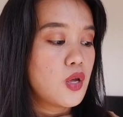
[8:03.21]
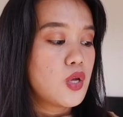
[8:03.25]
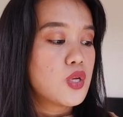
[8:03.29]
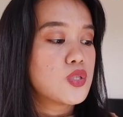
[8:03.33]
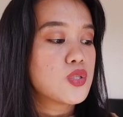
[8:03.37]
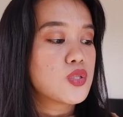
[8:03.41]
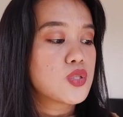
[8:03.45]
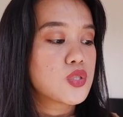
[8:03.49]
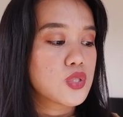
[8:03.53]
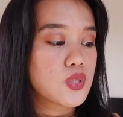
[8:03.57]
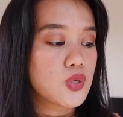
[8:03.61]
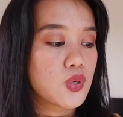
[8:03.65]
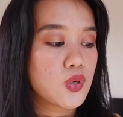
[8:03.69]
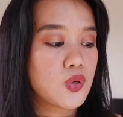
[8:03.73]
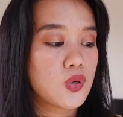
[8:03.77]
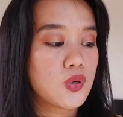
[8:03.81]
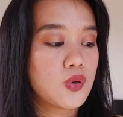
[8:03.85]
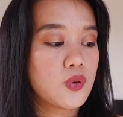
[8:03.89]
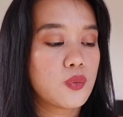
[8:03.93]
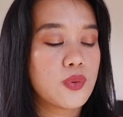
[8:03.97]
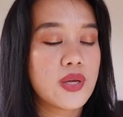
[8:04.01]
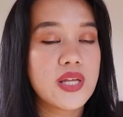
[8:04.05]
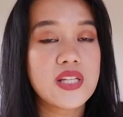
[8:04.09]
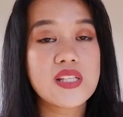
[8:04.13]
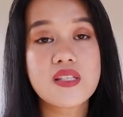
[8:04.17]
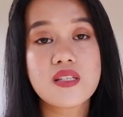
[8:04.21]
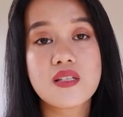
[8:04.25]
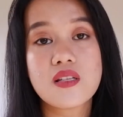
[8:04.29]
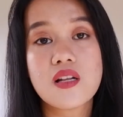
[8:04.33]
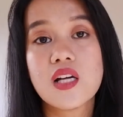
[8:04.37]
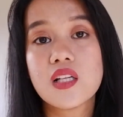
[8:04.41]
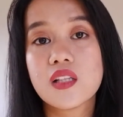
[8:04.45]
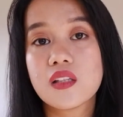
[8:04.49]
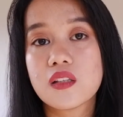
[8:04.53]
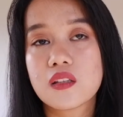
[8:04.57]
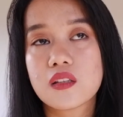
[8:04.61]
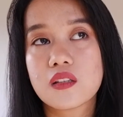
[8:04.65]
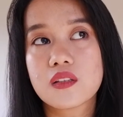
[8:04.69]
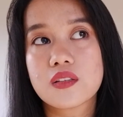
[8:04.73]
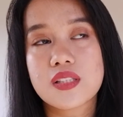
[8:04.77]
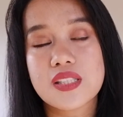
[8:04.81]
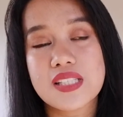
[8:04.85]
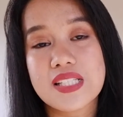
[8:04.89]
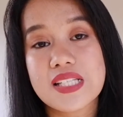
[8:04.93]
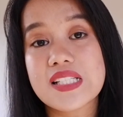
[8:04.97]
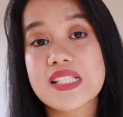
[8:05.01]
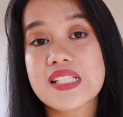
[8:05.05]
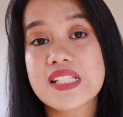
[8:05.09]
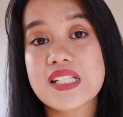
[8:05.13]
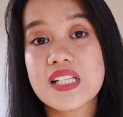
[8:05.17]
So it's not
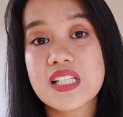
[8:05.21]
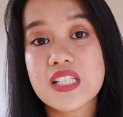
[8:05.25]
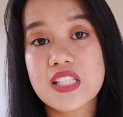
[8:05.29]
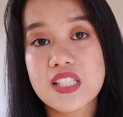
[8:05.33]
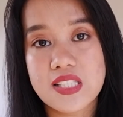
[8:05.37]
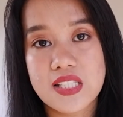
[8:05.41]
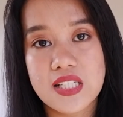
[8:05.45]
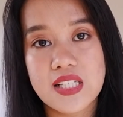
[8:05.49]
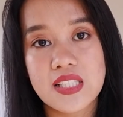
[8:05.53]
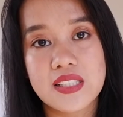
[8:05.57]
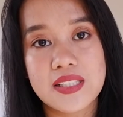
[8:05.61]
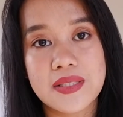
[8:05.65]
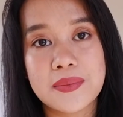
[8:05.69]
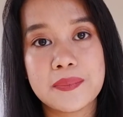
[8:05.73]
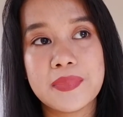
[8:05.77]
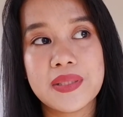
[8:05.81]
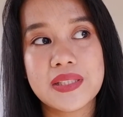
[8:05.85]
certain,